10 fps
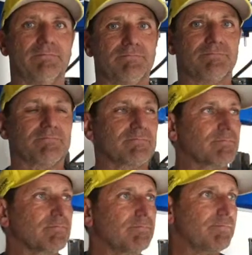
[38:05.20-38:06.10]

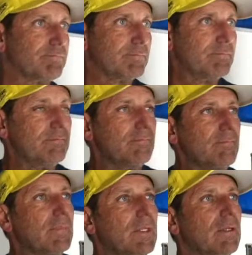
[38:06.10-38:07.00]
How is the tranny
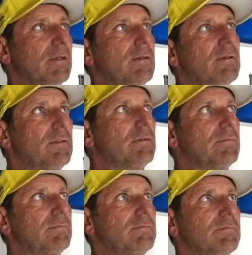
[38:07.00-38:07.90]
staying cool with the
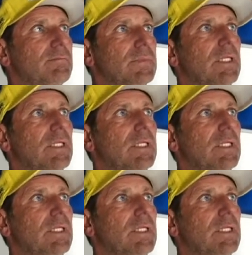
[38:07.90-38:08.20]
skid?